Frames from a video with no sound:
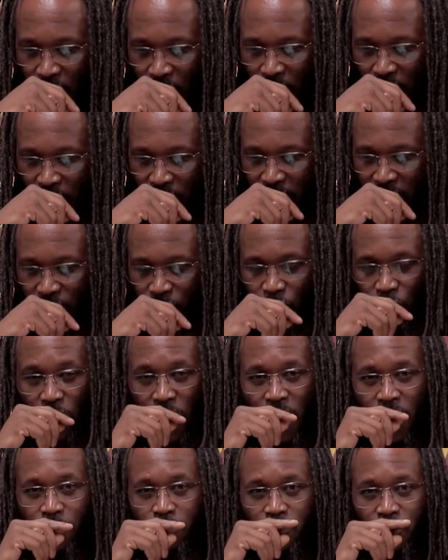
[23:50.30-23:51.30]
getting
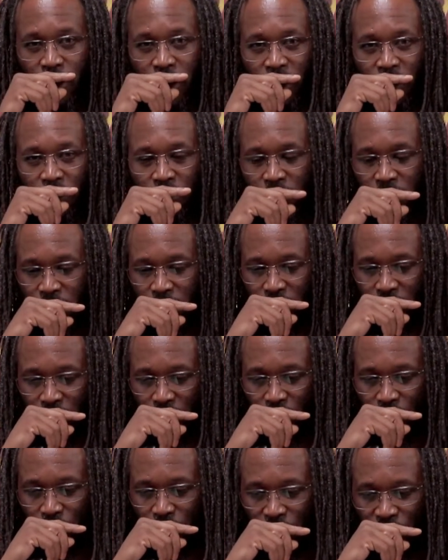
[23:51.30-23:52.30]
robbed, right?
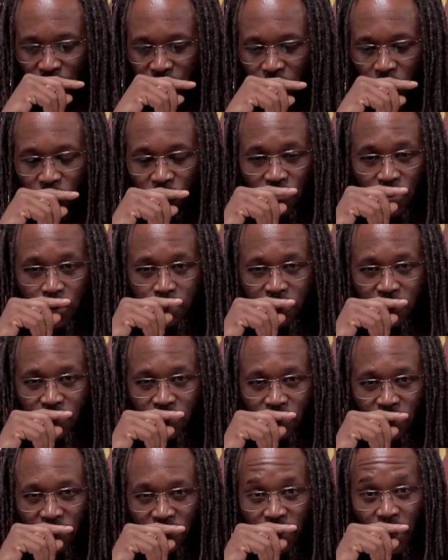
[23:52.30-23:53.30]
It slows up
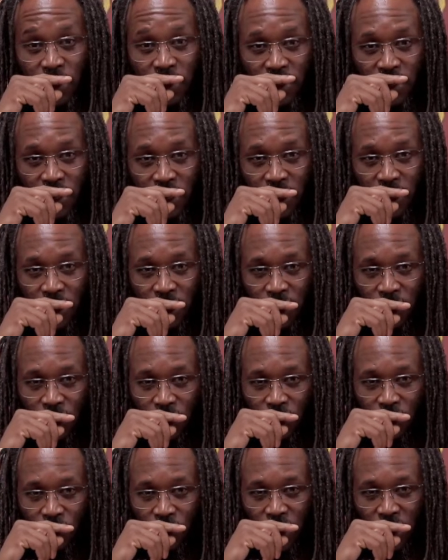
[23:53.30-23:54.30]
suddenly,
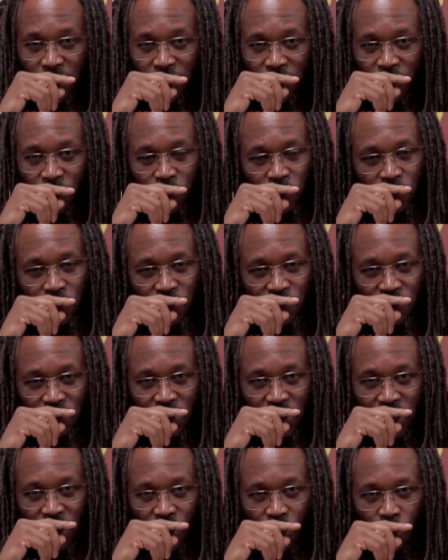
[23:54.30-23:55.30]
right? You don't
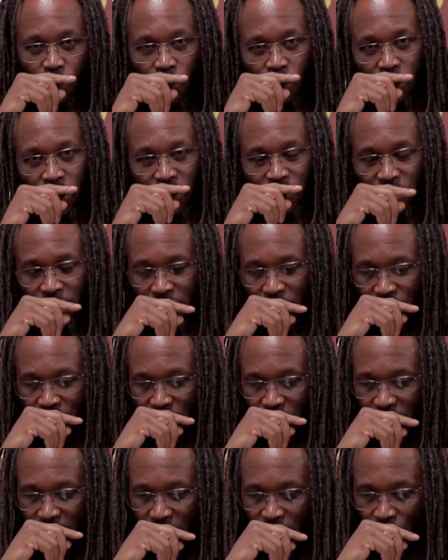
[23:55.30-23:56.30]
usually get a warning that you're
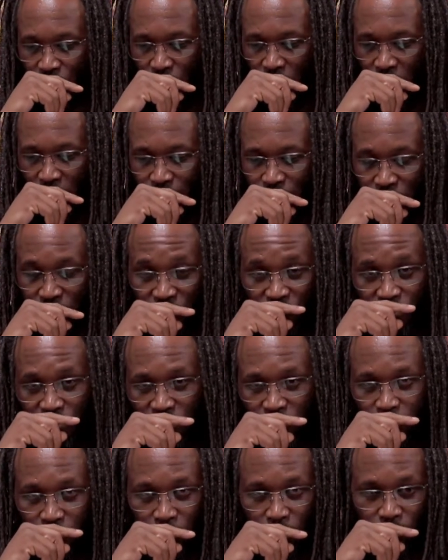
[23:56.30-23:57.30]
going to get robbed.
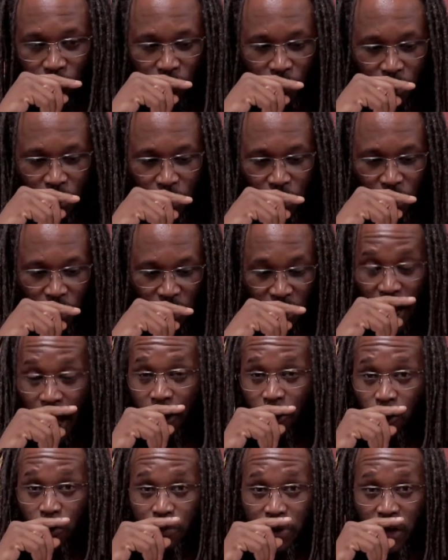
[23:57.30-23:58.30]
Now
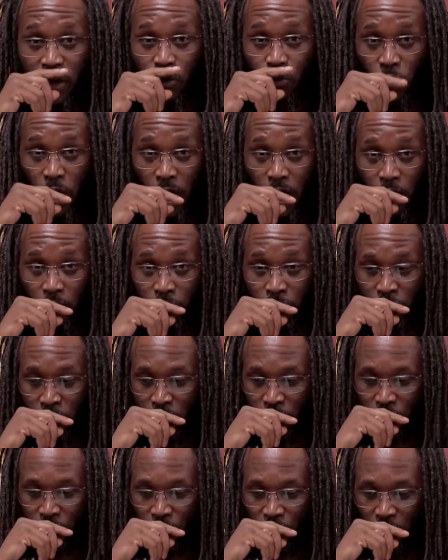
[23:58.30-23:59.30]
you're being robbed,
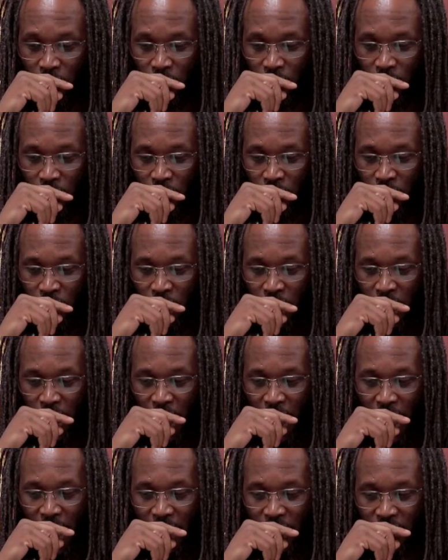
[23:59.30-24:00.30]
right?
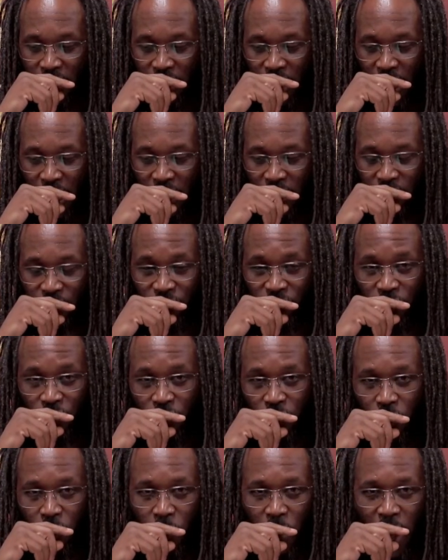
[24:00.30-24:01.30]
And if you
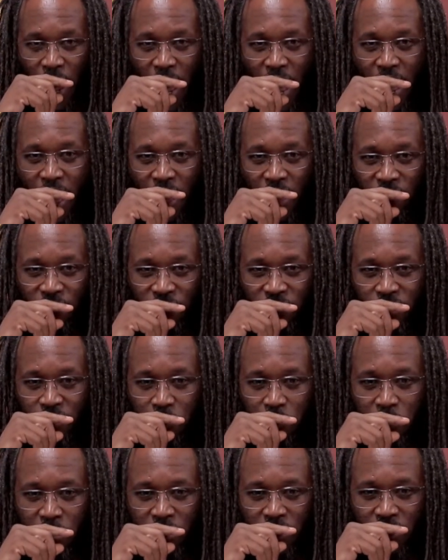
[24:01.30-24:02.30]
don't have the
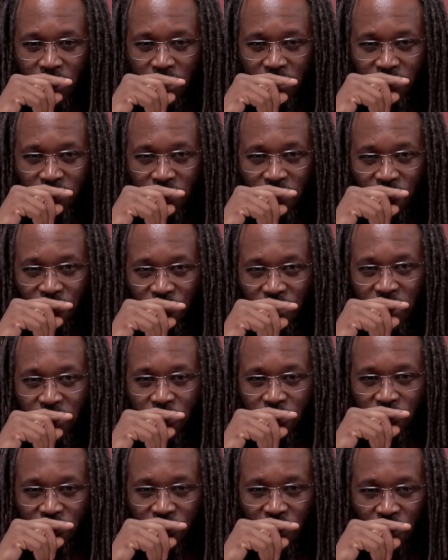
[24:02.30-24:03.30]
ability to defend
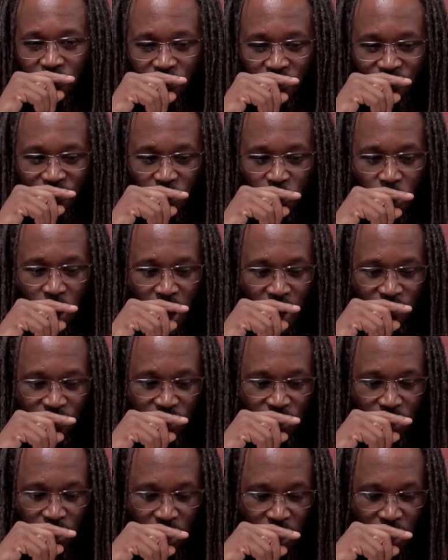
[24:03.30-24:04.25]
yourself, if you haven't